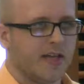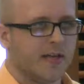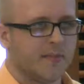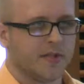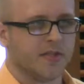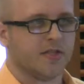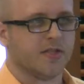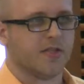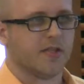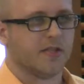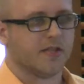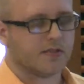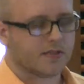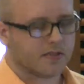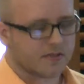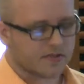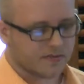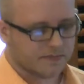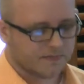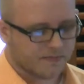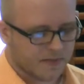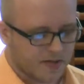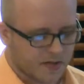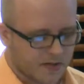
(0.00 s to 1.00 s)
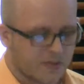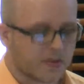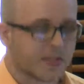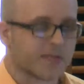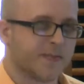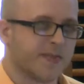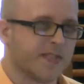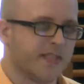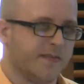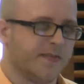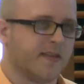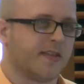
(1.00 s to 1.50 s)
images,
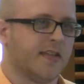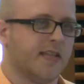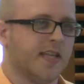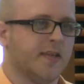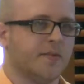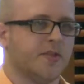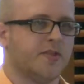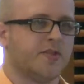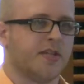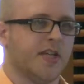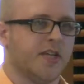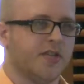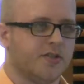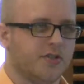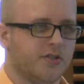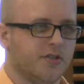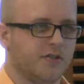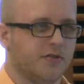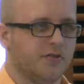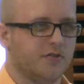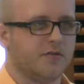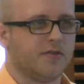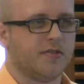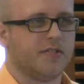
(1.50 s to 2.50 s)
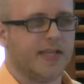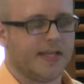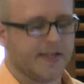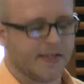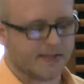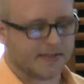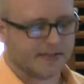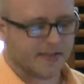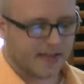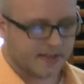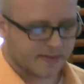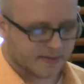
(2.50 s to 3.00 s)
specifically ImageJ2
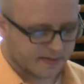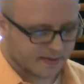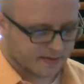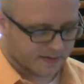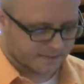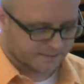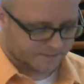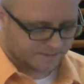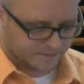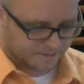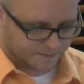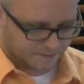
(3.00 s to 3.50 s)
data sets.